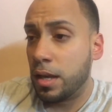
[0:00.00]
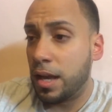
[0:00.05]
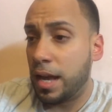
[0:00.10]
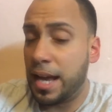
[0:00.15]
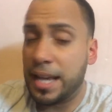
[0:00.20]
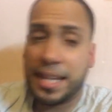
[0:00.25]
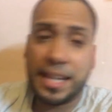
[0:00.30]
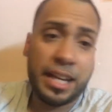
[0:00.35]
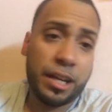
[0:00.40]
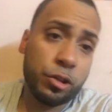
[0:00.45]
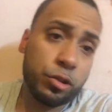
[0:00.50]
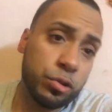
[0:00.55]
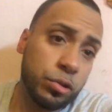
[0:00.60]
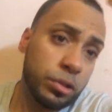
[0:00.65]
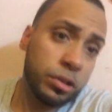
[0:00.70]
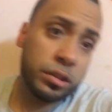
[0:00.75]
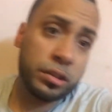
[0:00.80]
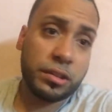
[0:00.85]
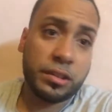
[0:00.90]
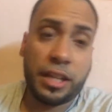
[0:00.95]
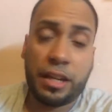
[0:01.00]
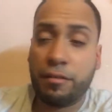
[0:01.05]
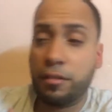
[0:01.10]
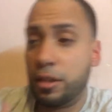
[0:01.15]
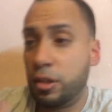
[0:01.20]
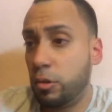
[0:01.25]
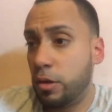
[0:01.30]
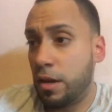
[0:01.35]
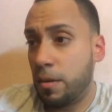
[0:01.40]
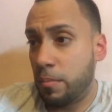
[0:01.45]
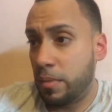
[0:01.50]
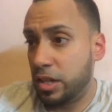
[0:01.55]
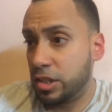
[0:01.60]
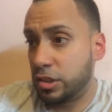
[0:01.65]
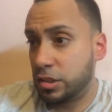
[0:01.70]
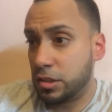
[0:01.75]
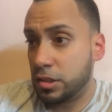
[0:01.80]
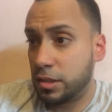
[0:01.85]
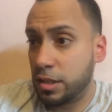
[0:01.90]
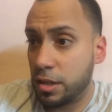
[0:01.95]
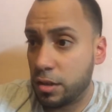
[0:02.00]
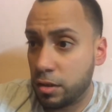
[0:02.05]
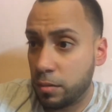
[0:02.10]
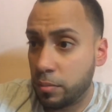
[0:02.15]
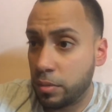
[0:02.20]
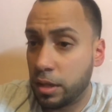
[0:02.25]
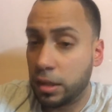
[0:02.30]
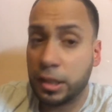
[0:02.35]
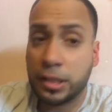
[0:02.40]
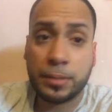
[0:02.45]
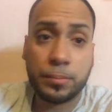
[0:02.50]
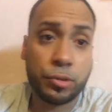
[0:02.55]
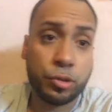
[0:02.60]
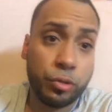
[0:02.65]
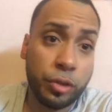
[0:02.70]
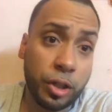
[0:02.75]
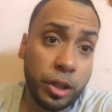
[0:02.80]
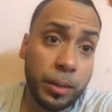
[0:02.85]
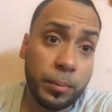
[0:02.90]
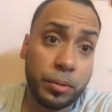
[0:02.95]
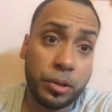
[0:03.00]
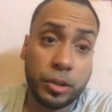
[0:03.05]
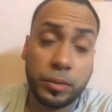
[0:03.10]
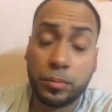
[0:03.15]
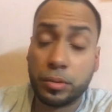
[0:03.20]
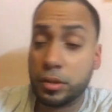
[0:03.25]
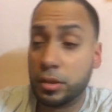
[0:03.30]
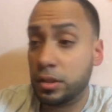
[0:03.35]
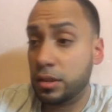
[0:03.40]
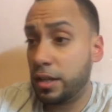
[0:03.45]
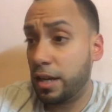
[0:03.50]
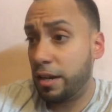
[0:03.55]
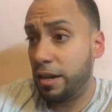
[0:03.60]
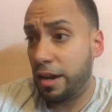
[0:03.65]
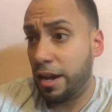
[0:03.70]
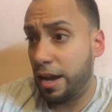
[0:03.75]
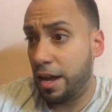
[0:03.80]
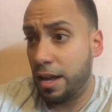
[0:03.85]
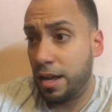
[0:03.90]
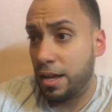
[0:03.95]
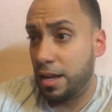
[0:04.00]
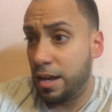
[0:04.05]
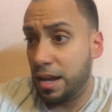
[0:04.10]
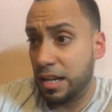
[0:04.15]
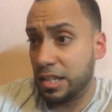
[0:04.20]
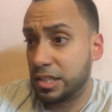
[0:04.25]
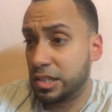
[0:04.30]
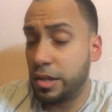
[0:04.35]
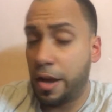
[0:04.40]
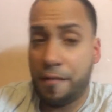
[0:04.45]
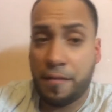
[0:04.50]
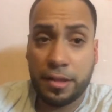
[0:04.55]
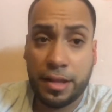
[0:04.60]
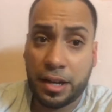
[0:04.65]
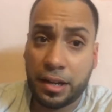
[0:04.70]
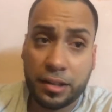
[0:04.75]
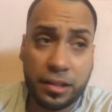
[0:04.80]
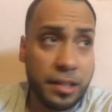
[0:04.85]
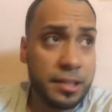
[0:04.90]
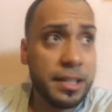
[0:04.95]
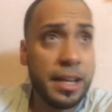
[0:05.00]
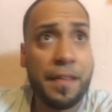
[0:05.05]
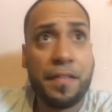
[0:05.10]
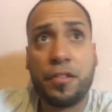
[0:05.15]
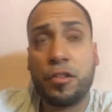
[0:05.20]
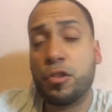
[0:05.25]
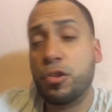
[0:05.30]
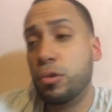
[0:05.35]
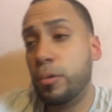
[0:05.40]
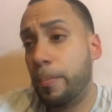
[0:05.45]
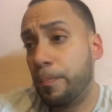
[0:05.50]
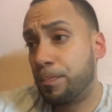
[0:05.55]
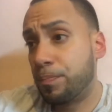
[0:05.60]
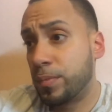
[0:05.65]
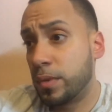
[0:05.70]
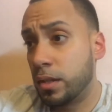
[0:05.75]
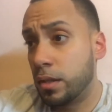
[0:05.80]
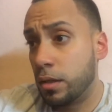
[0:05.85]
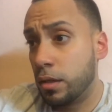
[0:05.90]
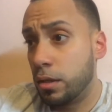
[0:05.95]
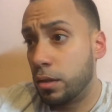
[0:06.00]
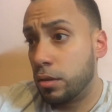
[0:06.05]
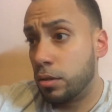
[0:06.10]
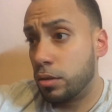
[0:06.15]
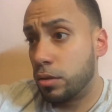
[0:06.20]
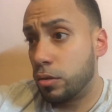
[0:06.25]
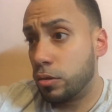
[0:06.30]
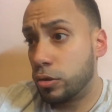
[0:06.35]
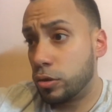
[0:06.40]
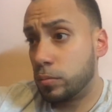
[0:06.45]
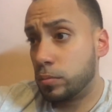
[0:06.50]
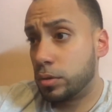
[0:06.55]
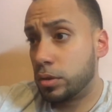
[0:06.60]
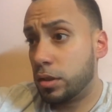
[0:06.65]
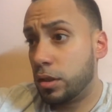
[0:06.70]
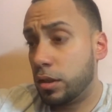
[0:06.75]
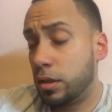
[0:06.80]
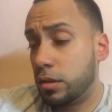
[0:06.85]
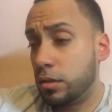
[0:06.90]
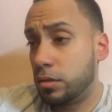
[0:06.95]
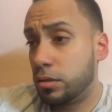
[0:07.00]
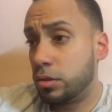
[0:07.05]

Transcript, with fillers: I can't talk because I really don't have my shit together, but at least I'm straight up. You know what I'm saying? I, I still have a lot of things I have to do. You know what I'm saying?